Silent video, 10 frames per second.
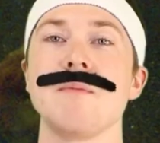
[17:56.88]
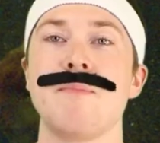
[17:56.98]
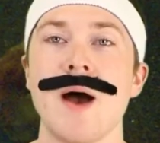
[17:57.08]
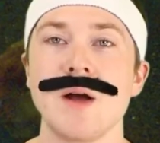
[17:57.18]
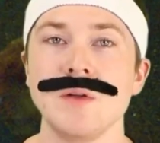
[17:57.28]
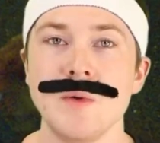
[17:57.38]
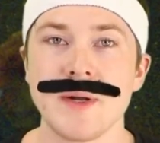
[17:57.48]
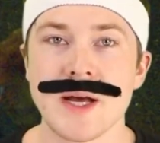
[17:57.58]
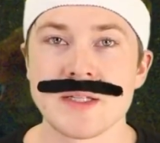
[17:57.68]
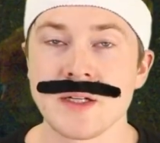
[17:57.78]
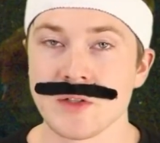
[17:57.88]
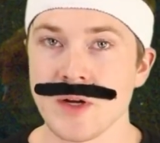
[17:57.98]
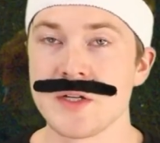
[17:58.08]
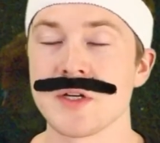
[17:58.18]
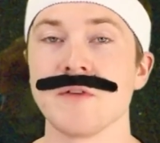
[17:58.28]
the bioluminescent
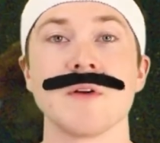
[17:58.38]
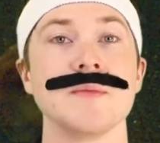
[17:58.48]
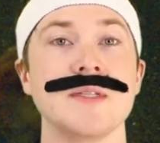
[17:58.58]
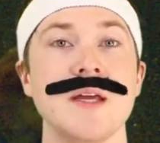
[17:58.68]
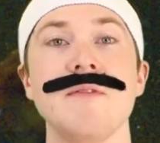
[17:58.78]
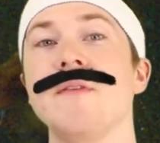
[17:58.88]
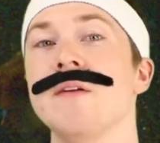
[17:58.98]
creature from Sea